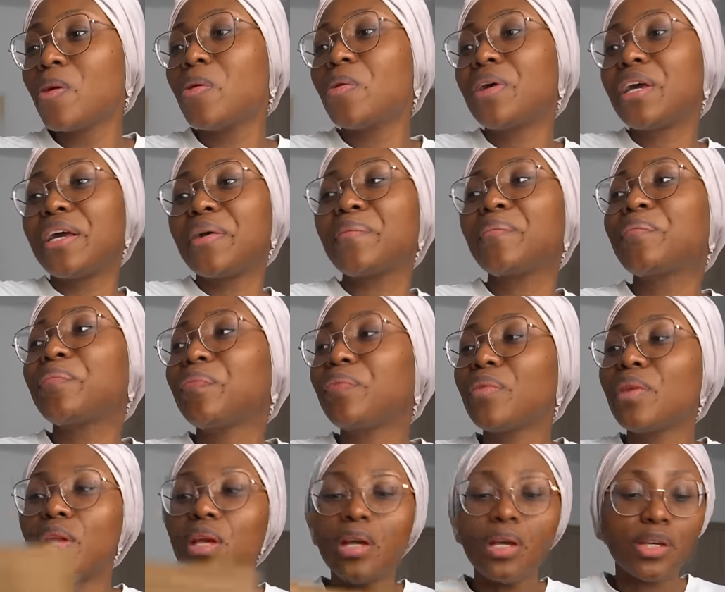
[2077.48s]
Okay,
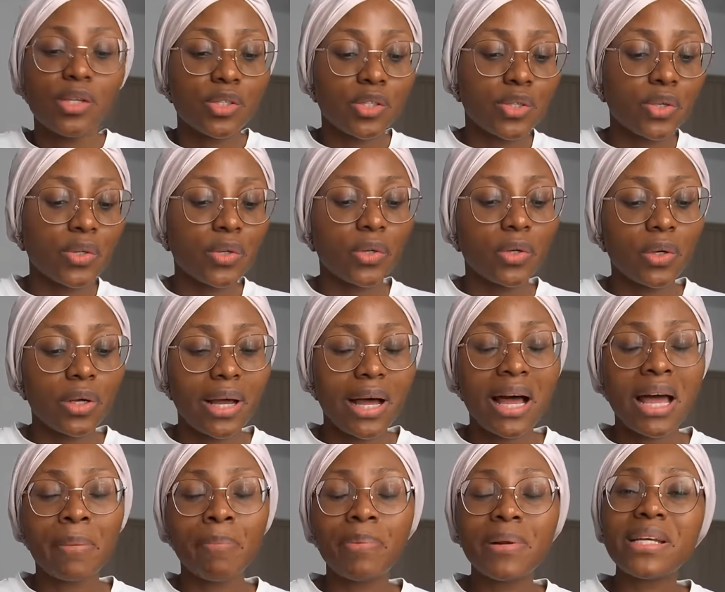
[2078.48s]
so
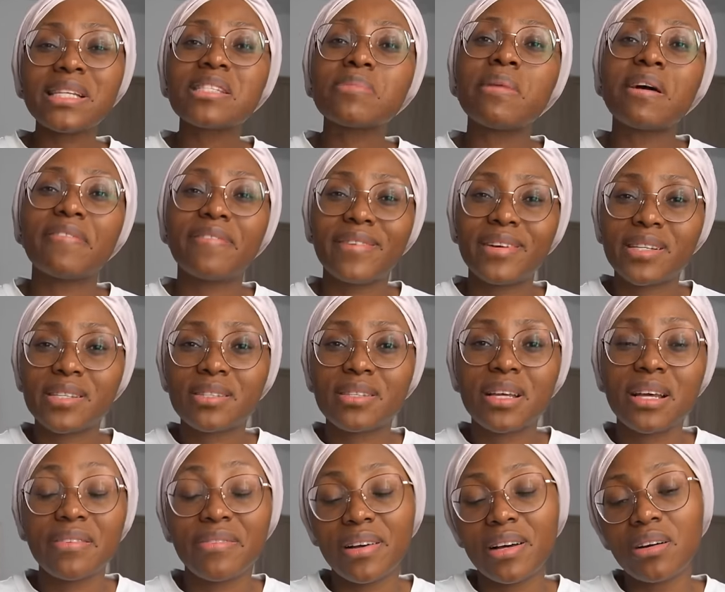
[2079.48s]
I placed my
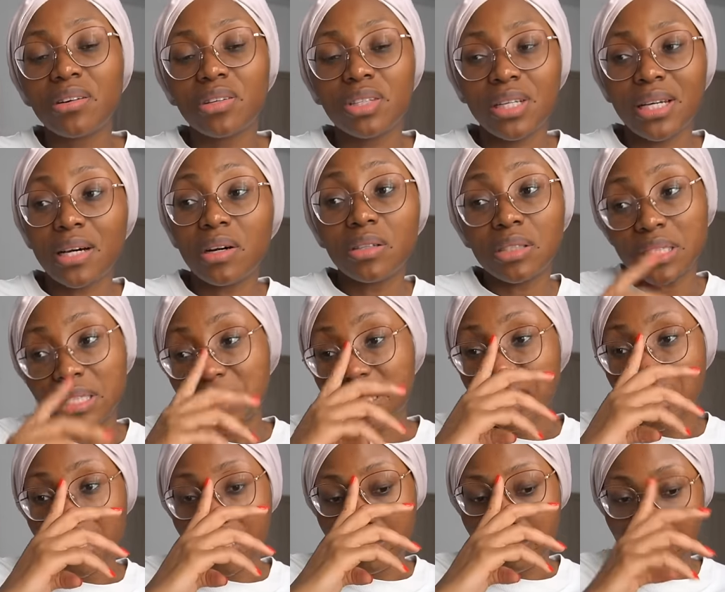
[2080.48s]
first ever order on
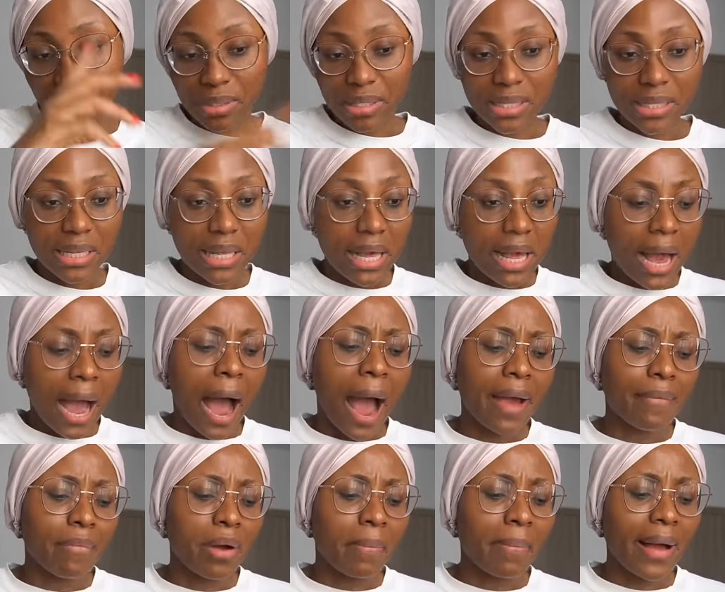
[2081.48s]
Skims.
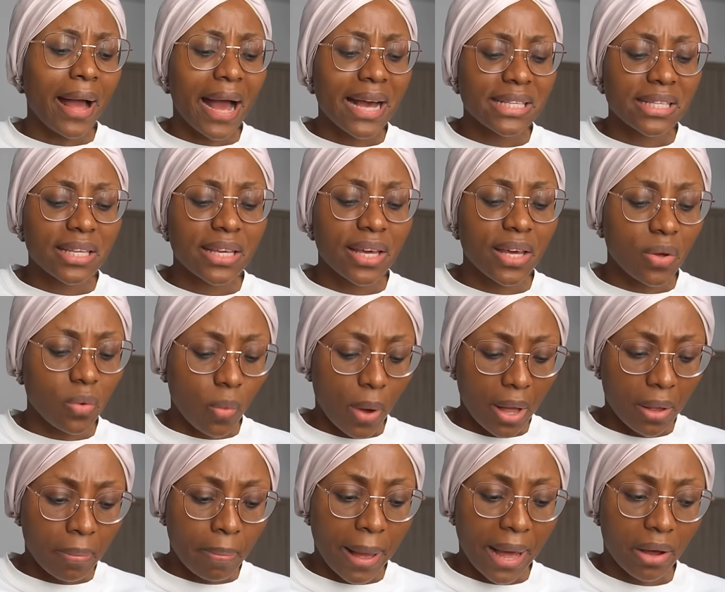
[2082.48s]
I remember asking a
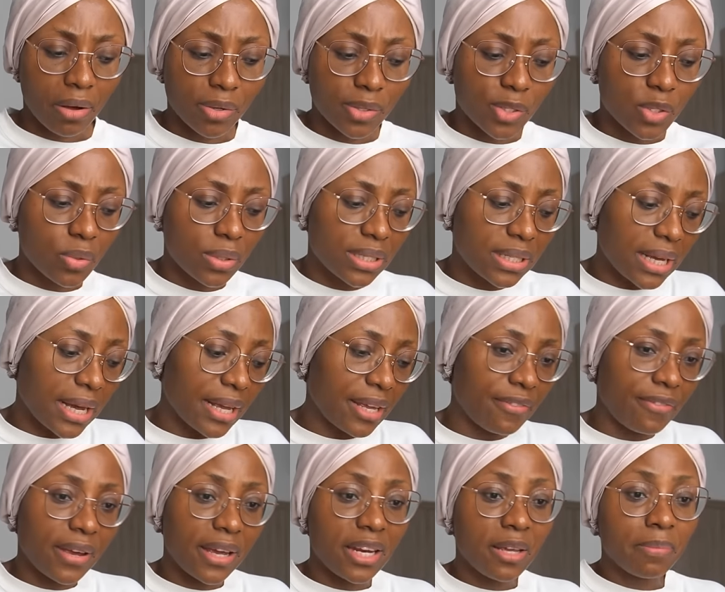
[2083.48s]
while back on Twitter
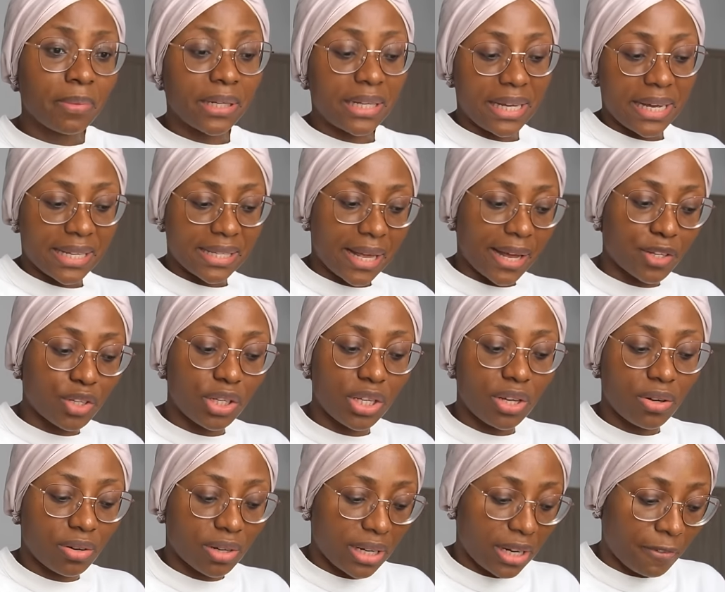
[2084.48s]
if anybody has
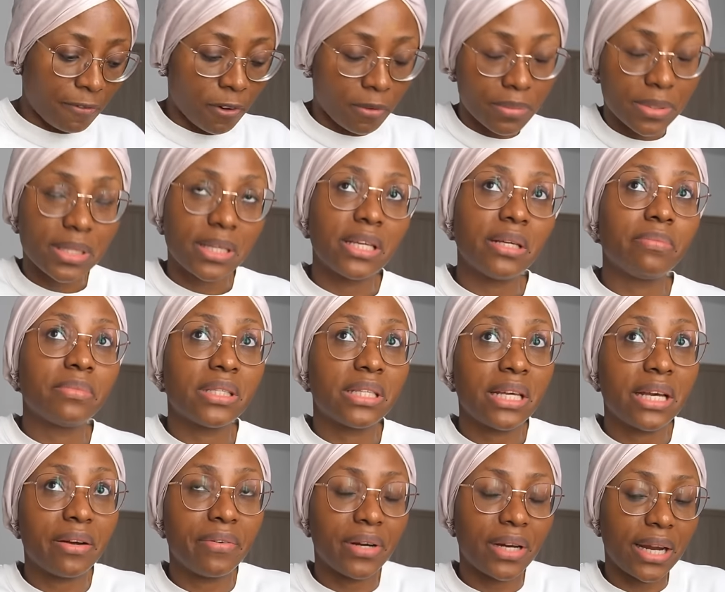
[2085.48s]
actually ordered from Skims
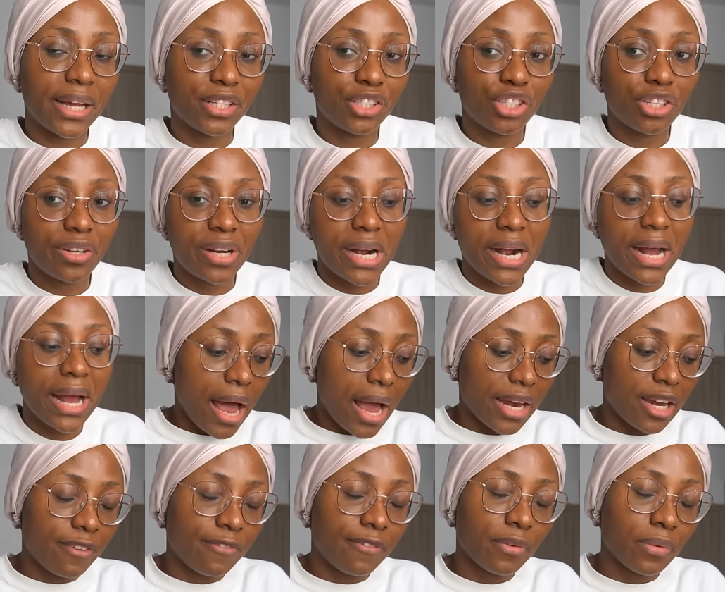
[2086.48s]
here in Nigeria
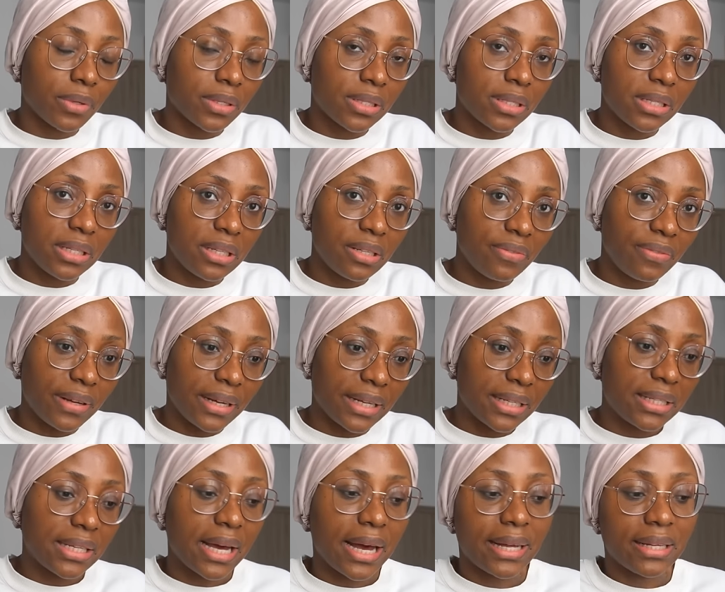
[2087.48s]
and if it was
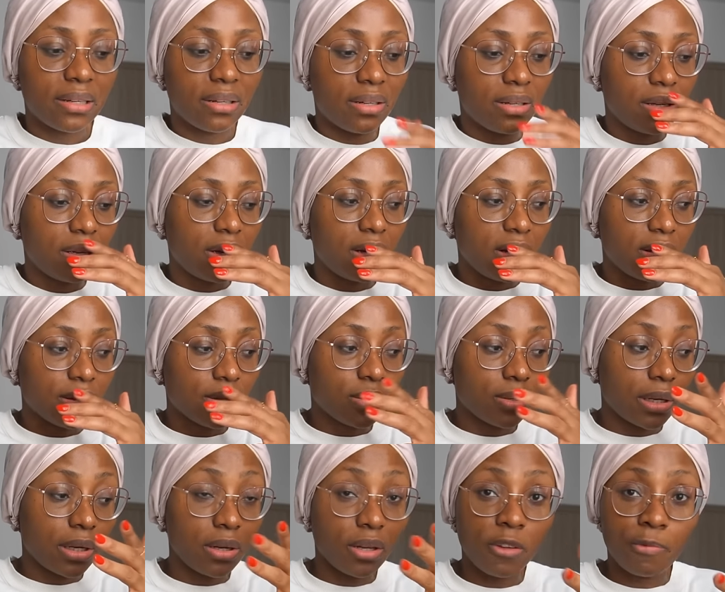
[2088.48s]
delivered, and
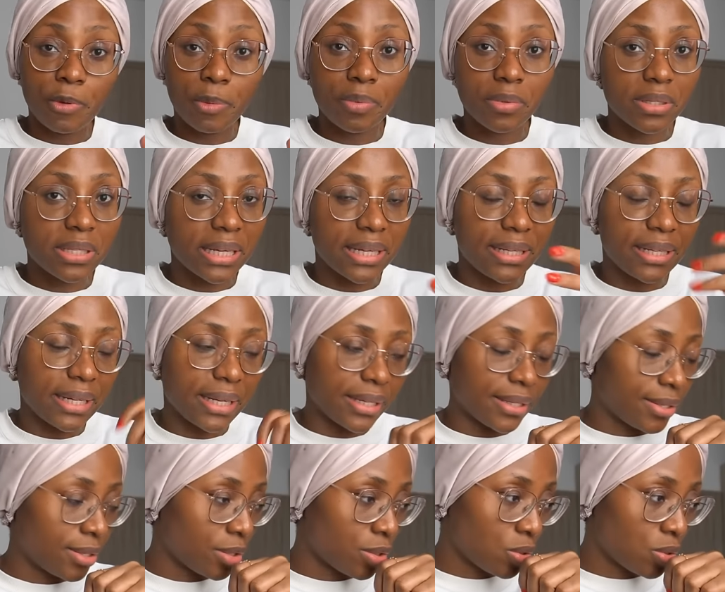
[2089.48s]
a lot of people said yes.